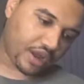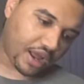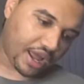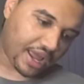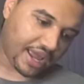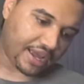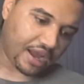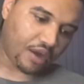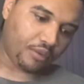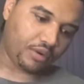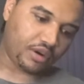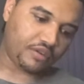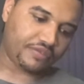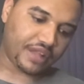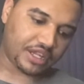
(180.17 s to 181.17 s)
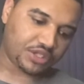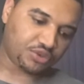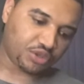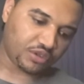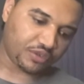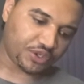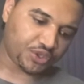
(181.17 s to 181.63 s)
I wonder if that's sort of
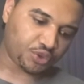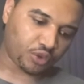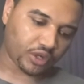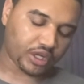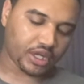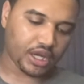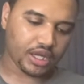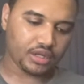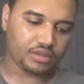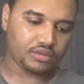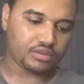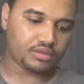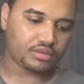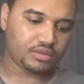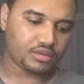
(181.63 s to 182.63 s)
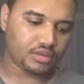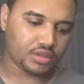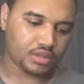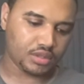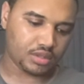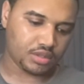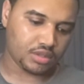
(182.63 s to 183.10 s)
a shortcut.
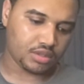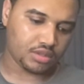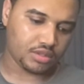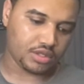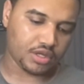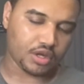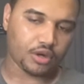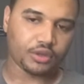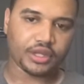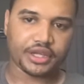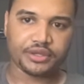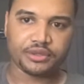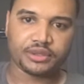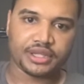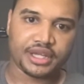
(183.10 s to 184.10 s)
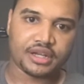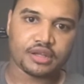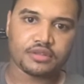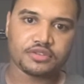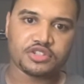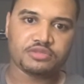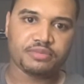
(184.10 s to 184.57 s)
You know, like you land on the
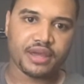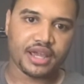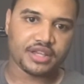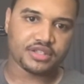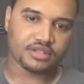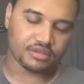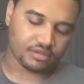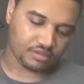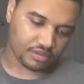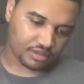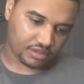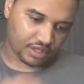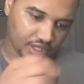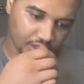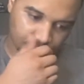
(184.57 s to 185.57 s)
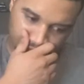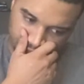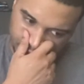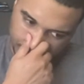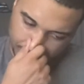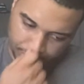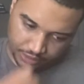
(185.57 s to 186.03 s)
space and teleport
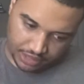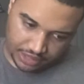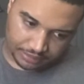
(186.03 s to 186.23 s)
you up.